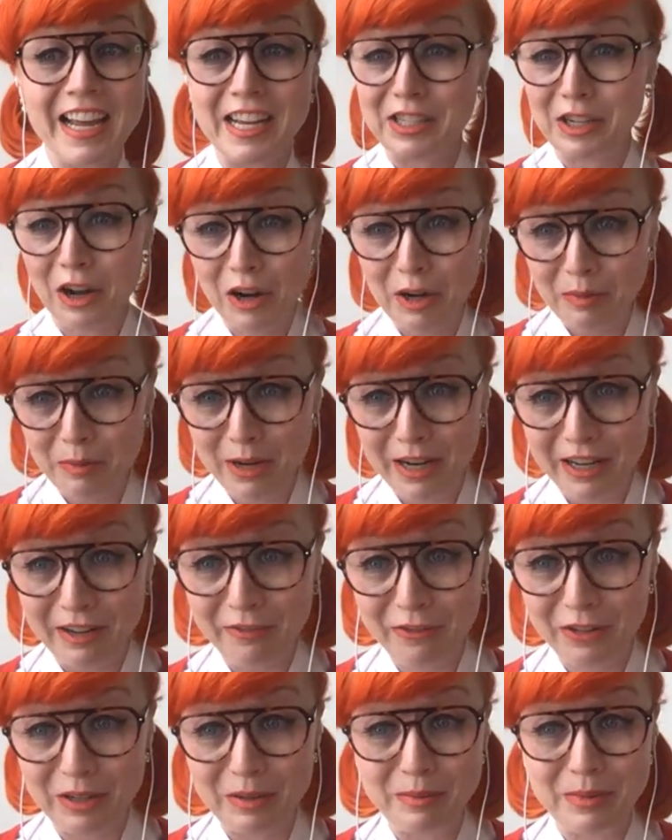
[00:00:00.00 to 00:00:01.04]
It's a
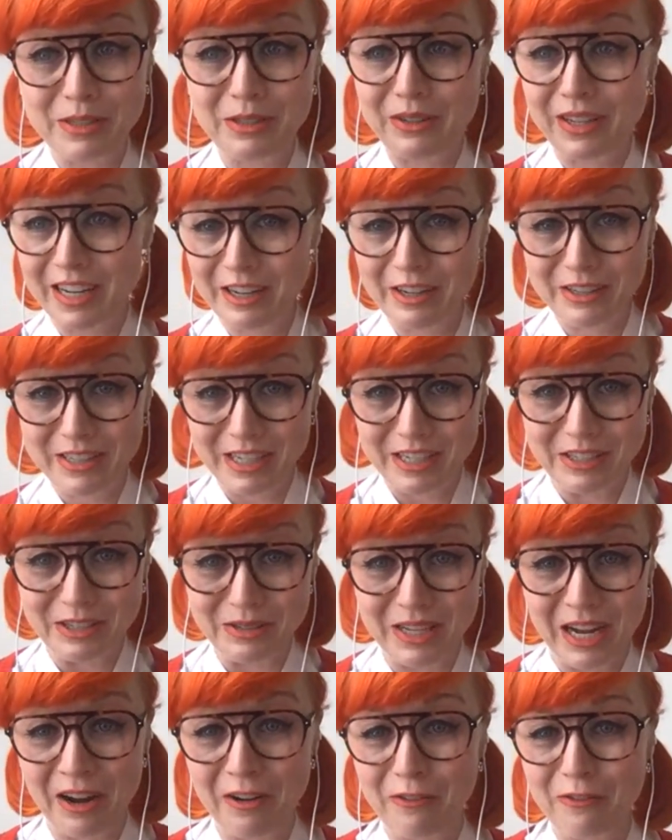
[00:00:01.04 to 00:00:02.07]
heartbreaking film, so get your
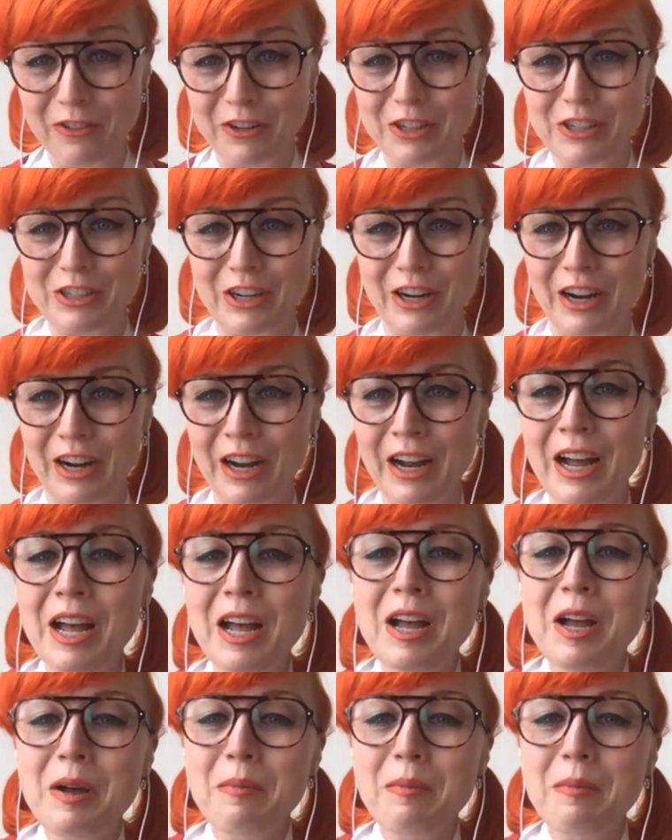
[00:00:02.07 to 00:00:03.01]
tissues out for sure.